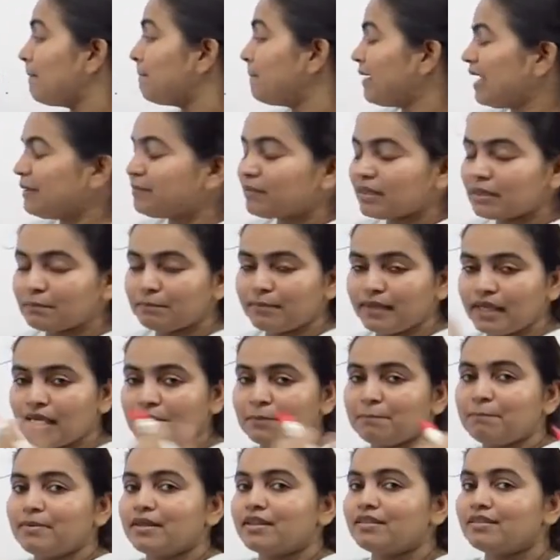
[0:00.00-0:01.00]
people
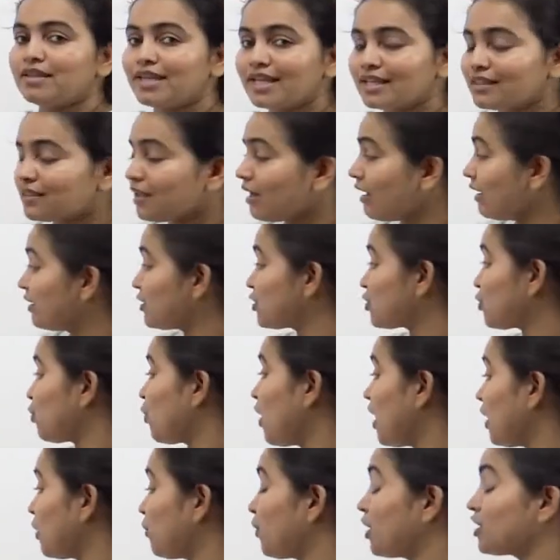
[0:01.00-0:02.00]
being beneath us
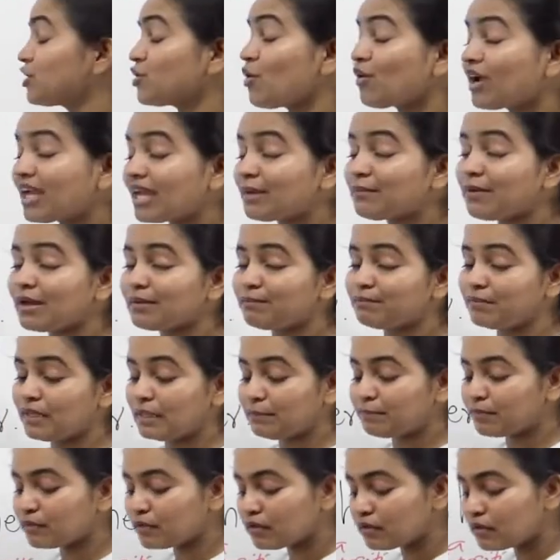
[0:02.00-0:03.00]
when we're talking about
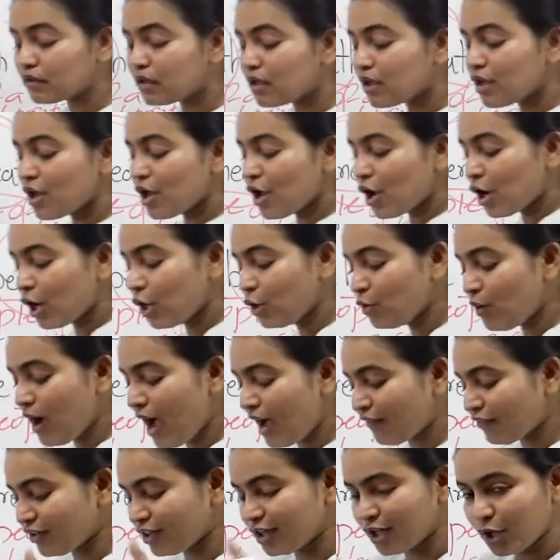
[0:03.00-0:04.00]
people who
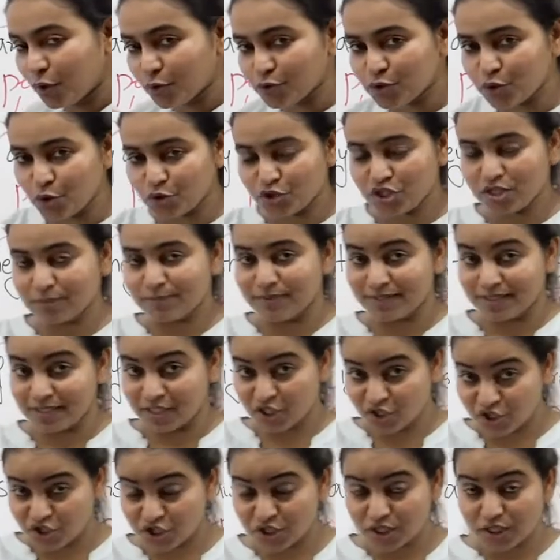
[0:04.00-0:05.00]
have a low social
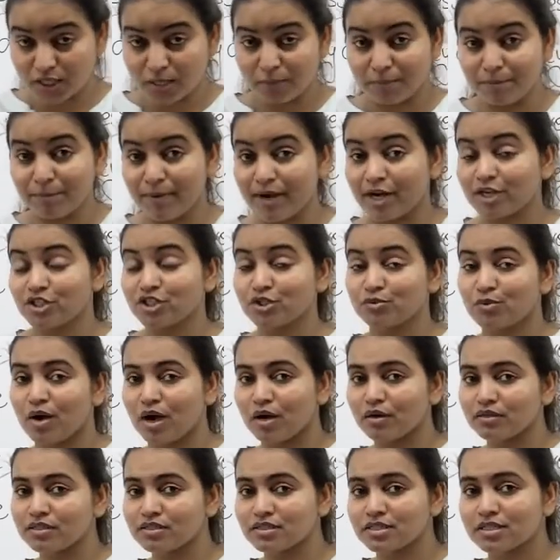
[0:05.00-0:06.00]
position compared to
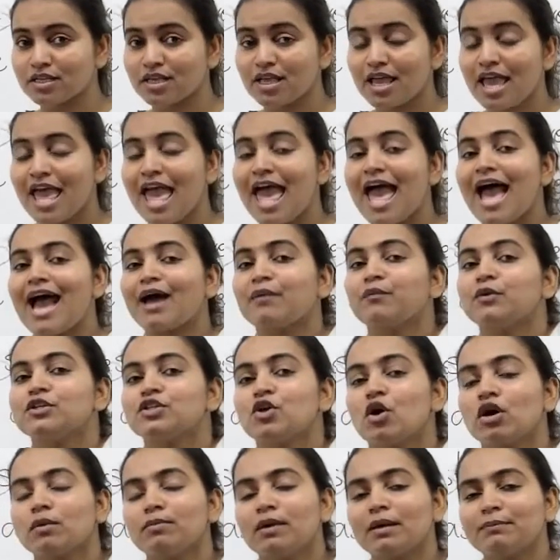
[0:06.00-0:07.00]
us. And we
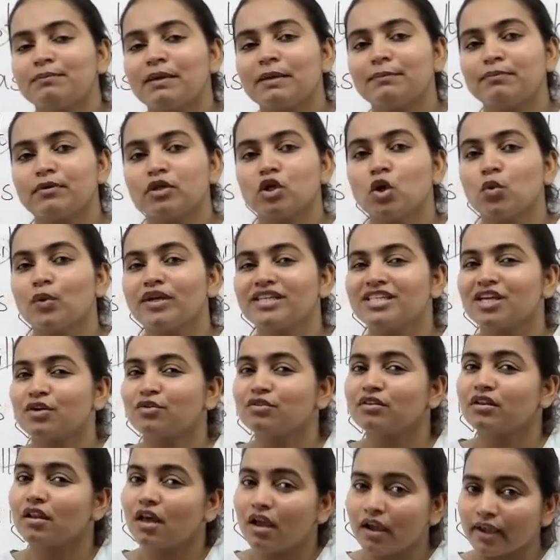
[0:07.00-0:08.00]
talk about people who we
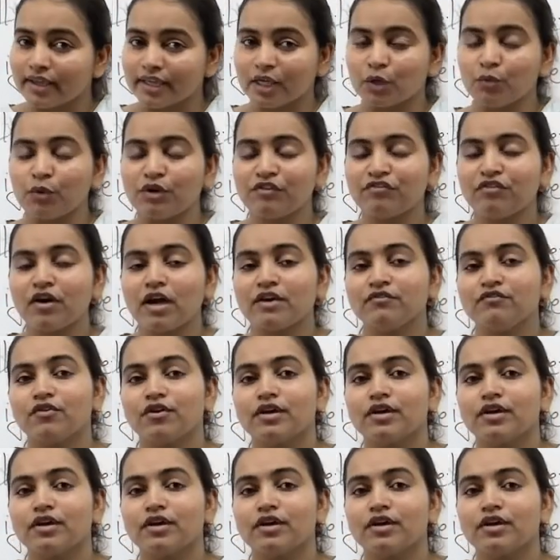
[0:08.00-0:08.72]
don't like, who we find